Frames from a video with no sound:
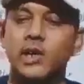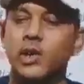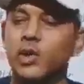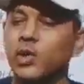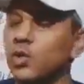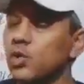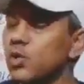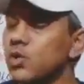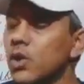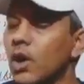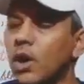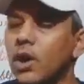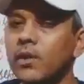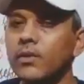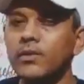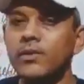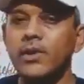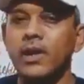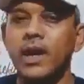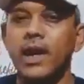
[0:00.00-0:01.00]
Use
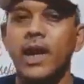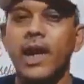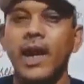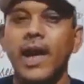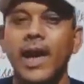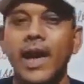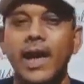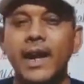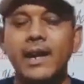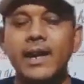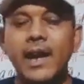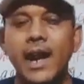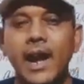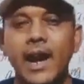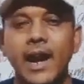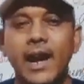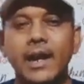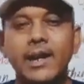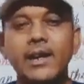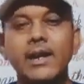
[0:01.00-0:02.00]
of N
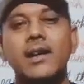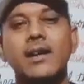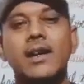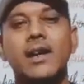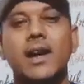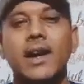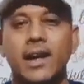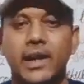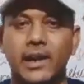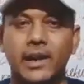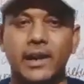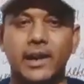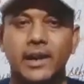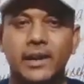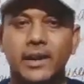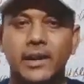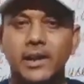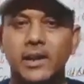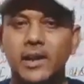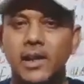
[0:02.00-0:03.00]
and A.
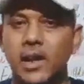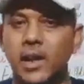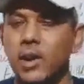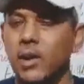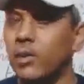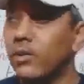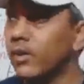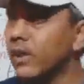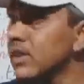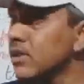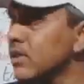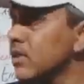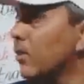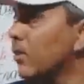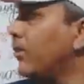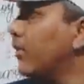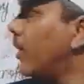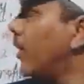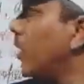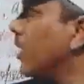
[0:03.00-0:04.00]
First
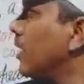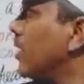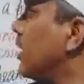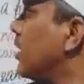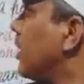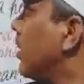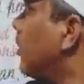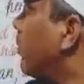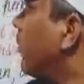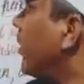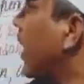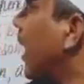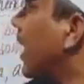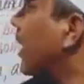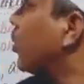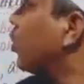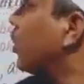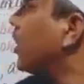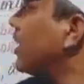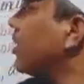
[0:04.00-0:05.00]
of all, we
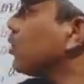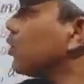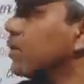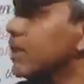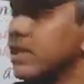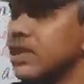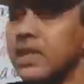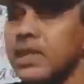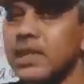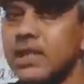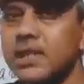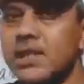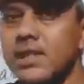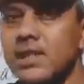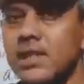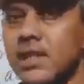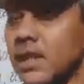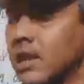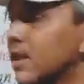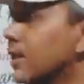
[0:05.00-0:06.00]
are going to
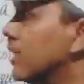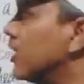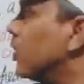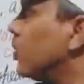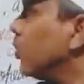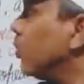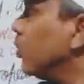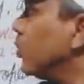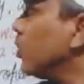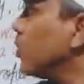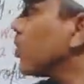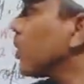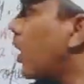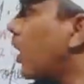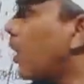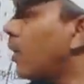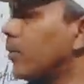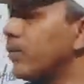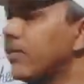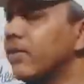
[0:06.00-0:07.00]
discuss the use
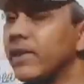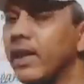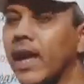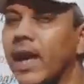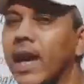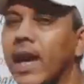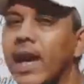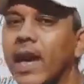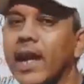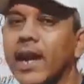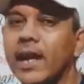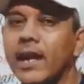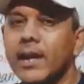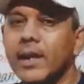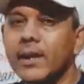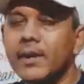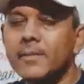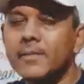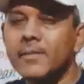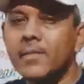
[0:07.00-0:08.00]
of
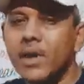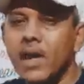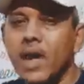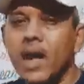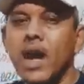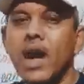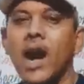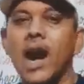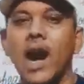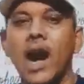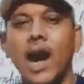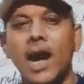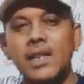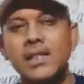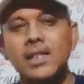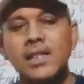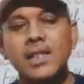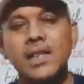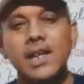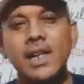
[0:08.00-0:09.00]
N.
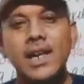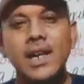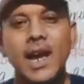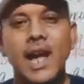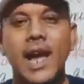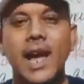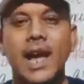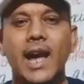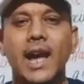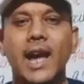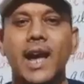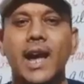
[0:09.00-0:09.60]
Article